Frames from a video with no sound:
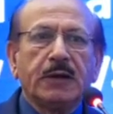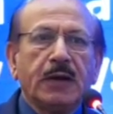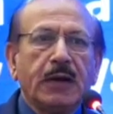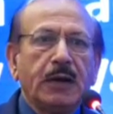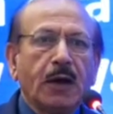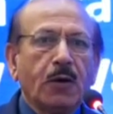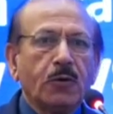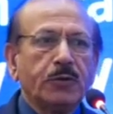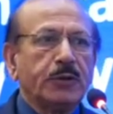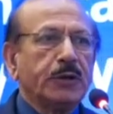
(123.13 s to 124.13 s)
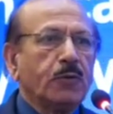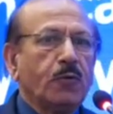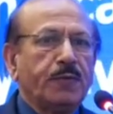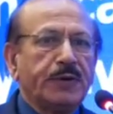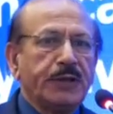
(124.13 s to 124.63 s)
And now
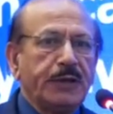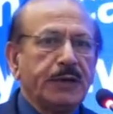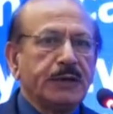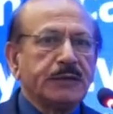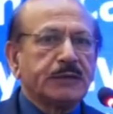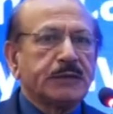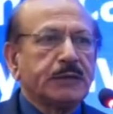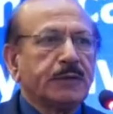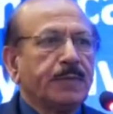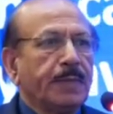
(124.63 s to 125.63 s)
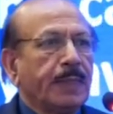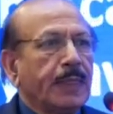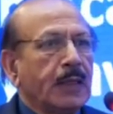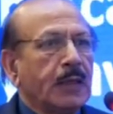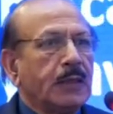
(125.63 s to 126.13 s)
over the years,
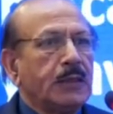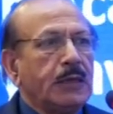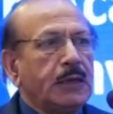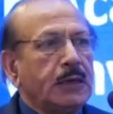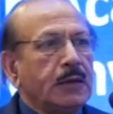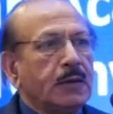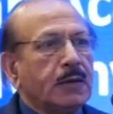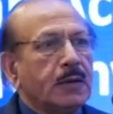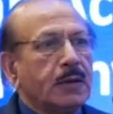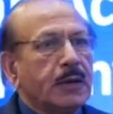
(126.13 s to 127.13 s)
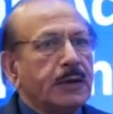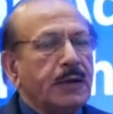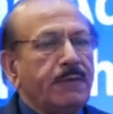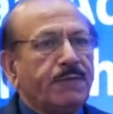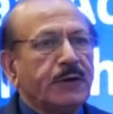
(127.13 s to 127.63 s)
the
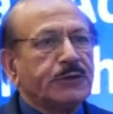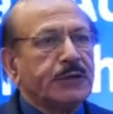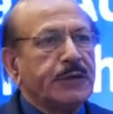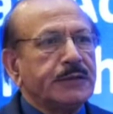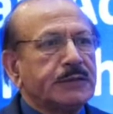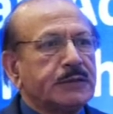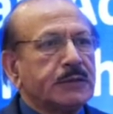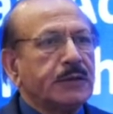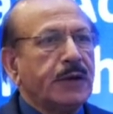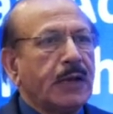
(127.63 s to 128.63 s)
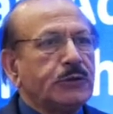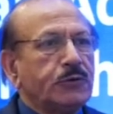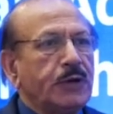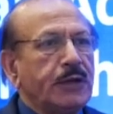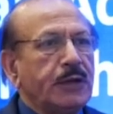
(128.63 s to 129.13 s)
kidney function is
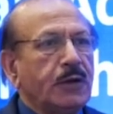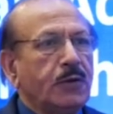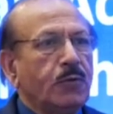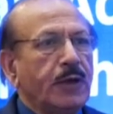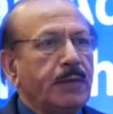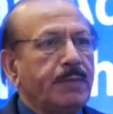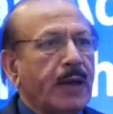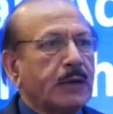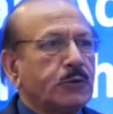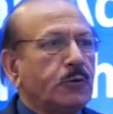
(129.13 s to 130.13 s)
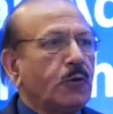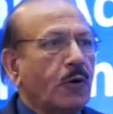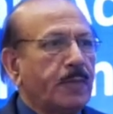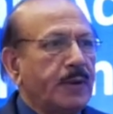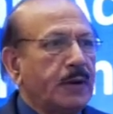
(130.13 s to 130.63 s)
gradually going back to
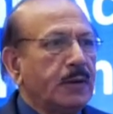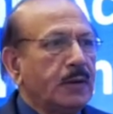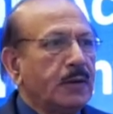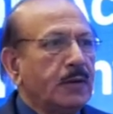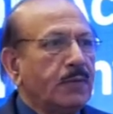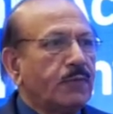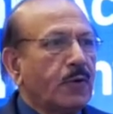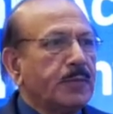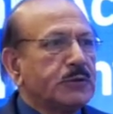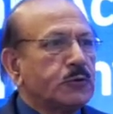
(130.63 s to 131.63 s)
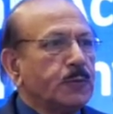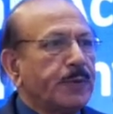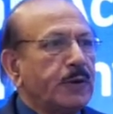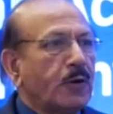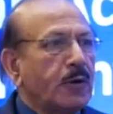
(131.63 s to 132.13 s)
normal. From a
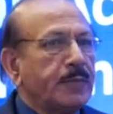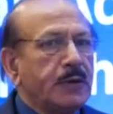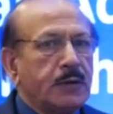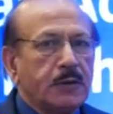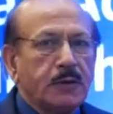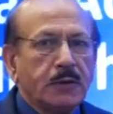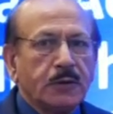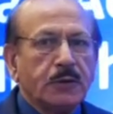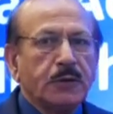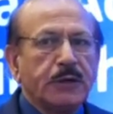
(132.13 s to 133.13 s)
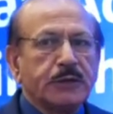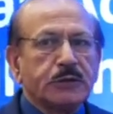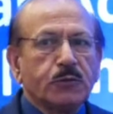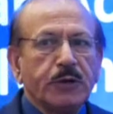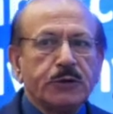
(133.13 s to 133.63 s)
supernormal, it
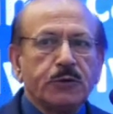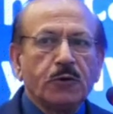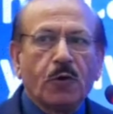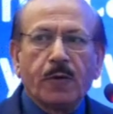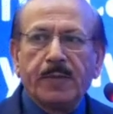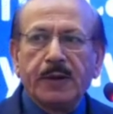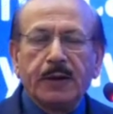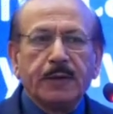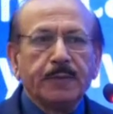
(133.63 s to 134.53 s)
is going to normal.